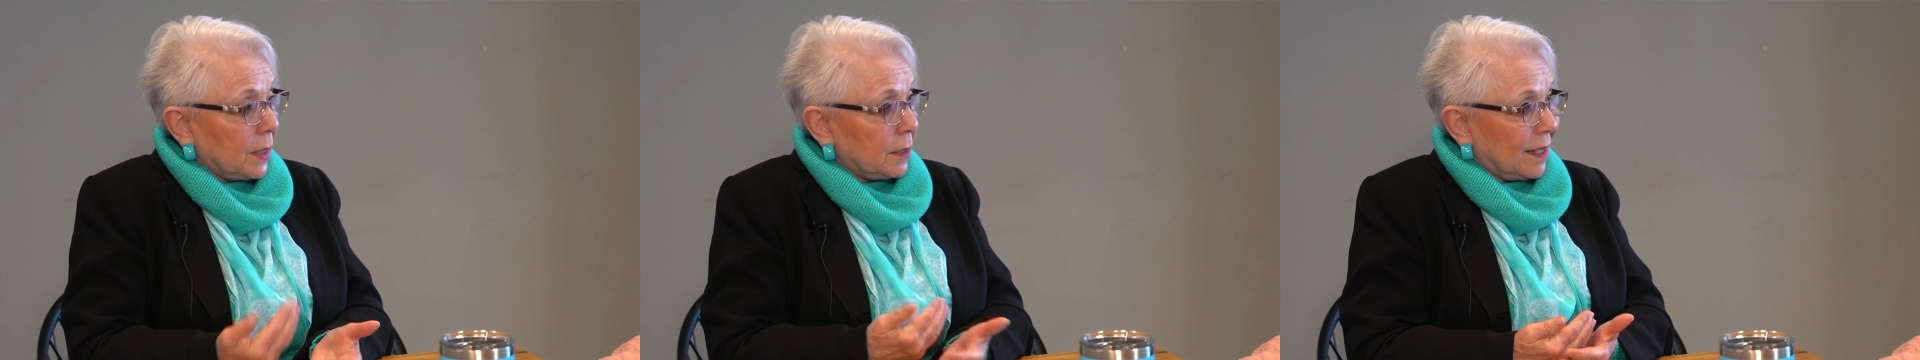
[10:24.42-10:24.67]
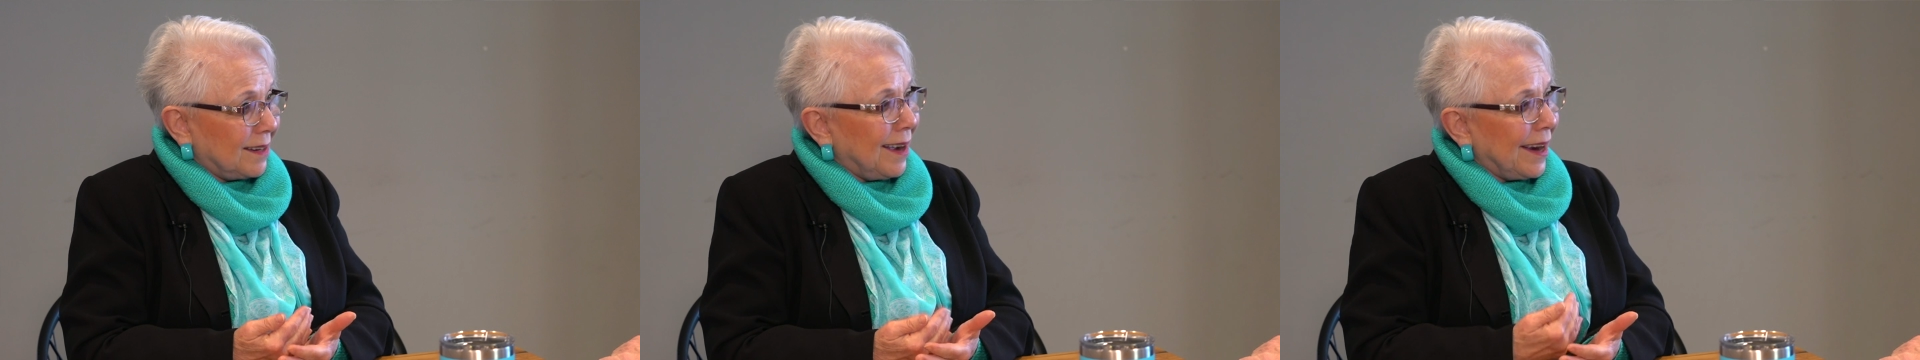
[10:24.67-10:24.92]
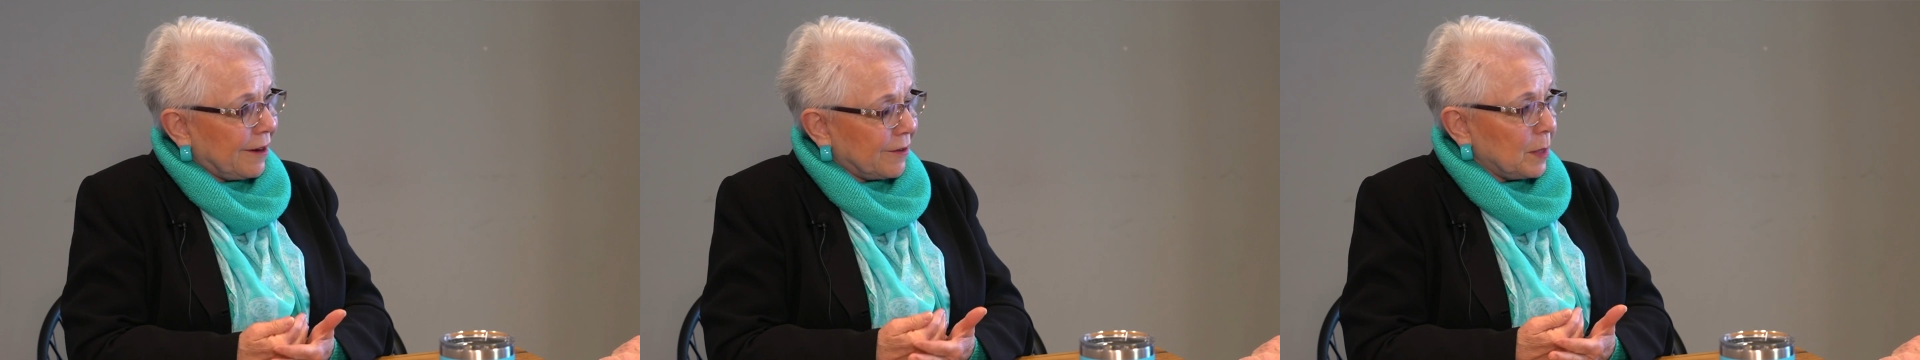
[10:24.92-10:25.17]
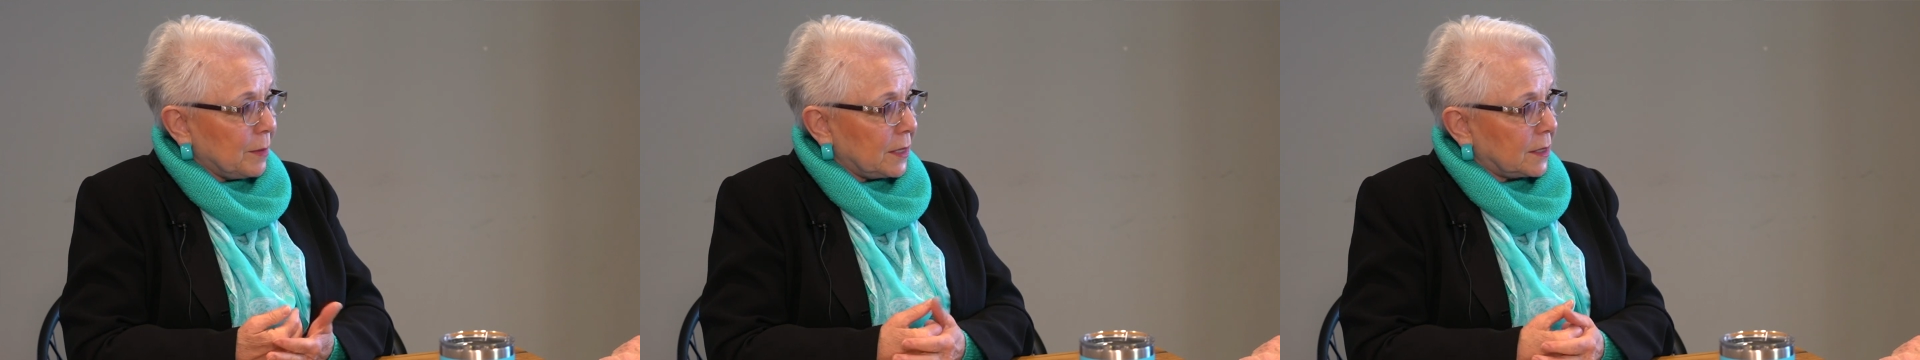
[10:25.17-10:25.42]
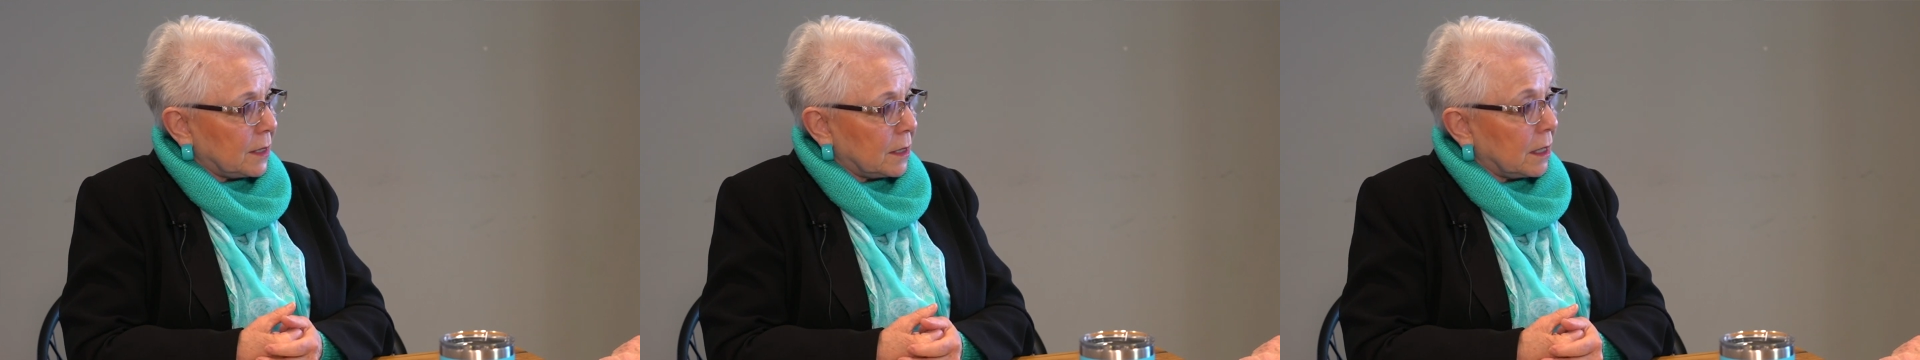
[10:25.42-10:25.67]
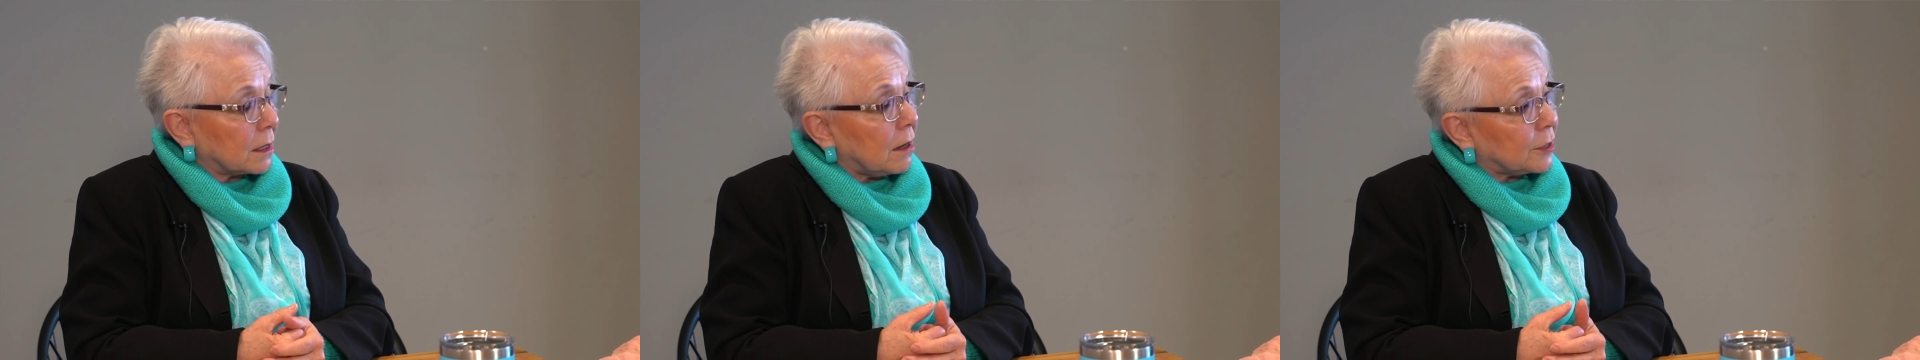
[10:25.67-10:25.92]
So we then hire them as
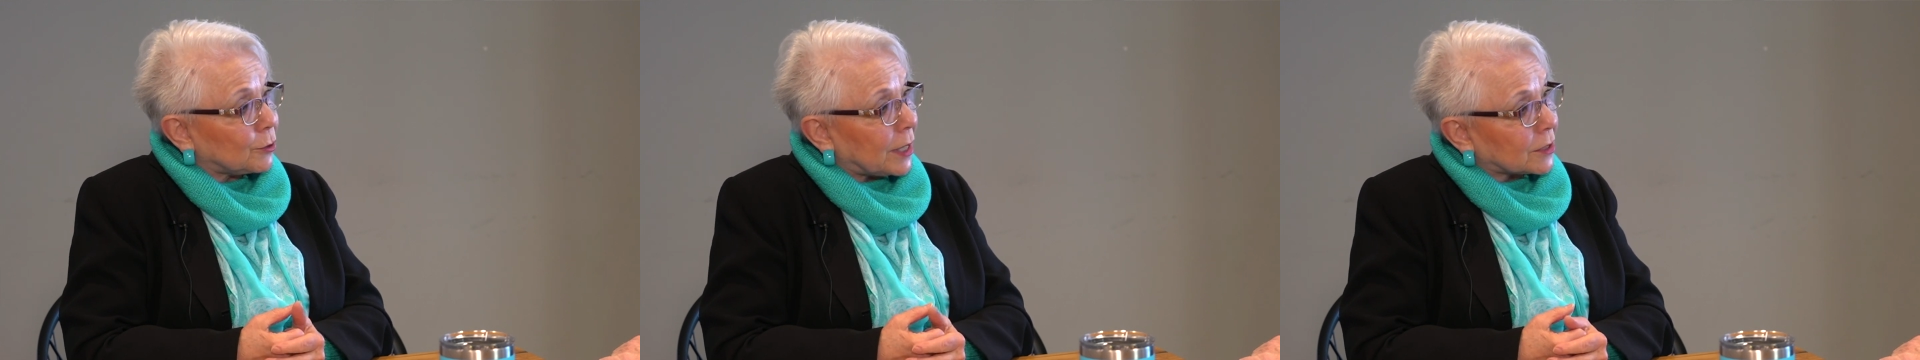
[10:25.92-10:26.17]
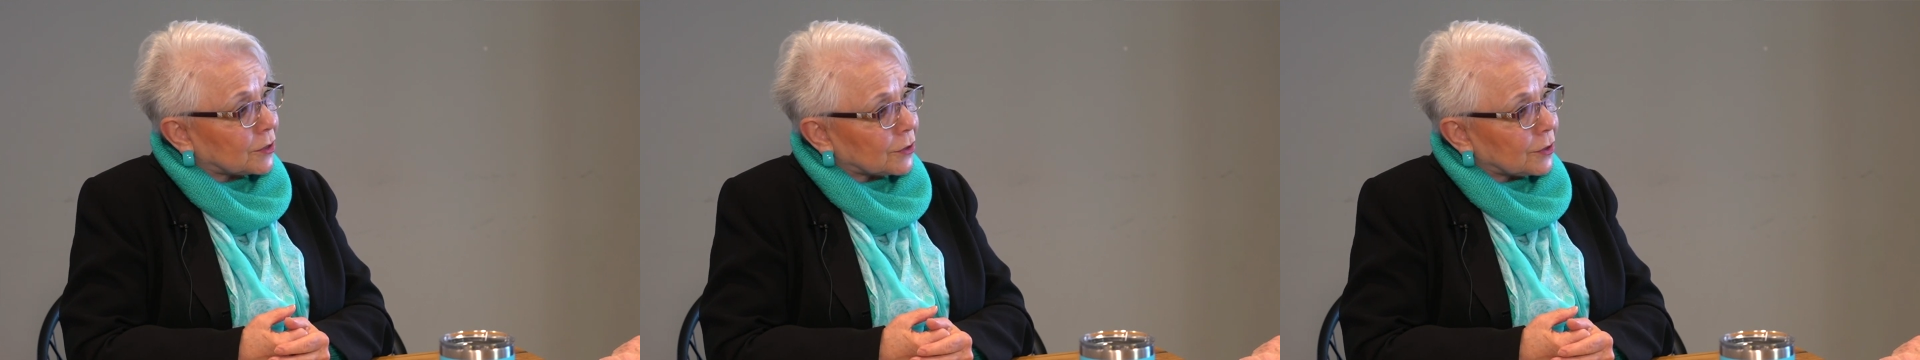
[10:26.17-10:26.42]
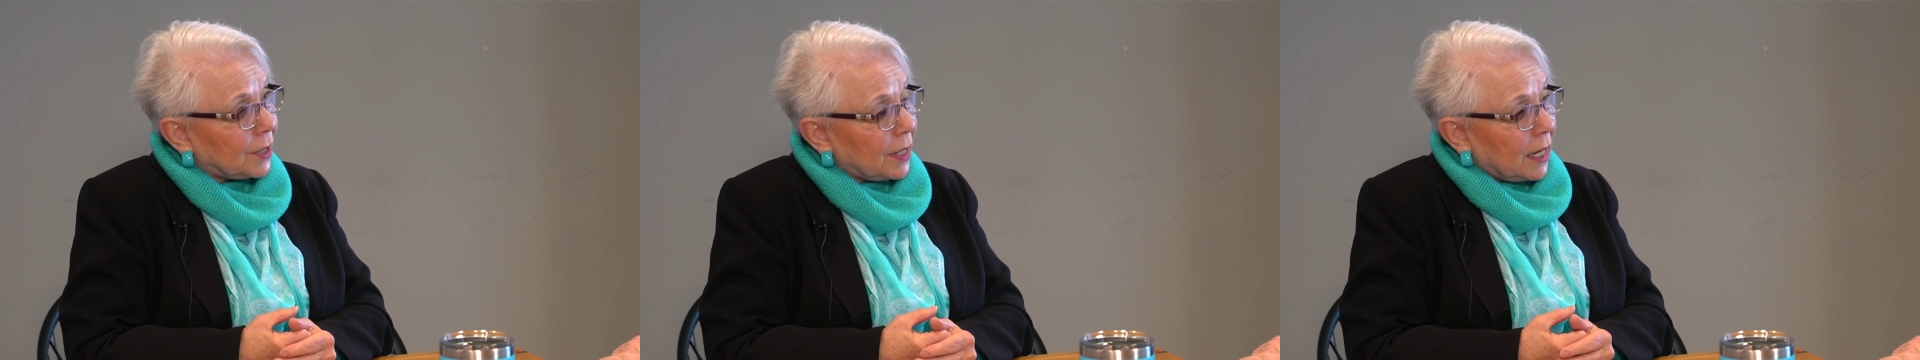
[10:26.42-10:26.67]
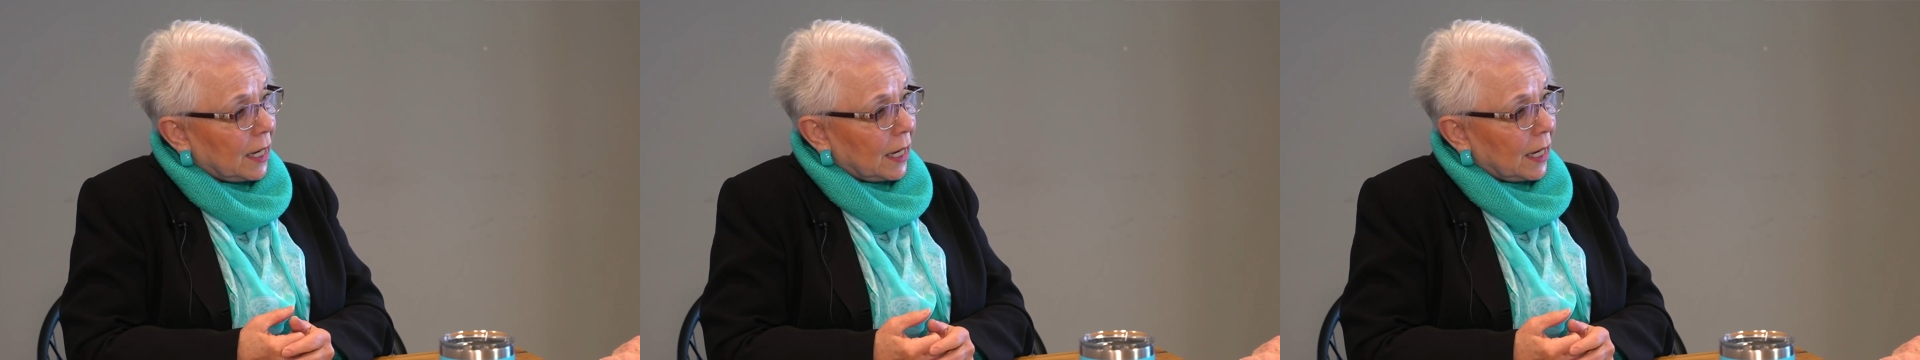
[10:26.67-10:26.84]
a contractor.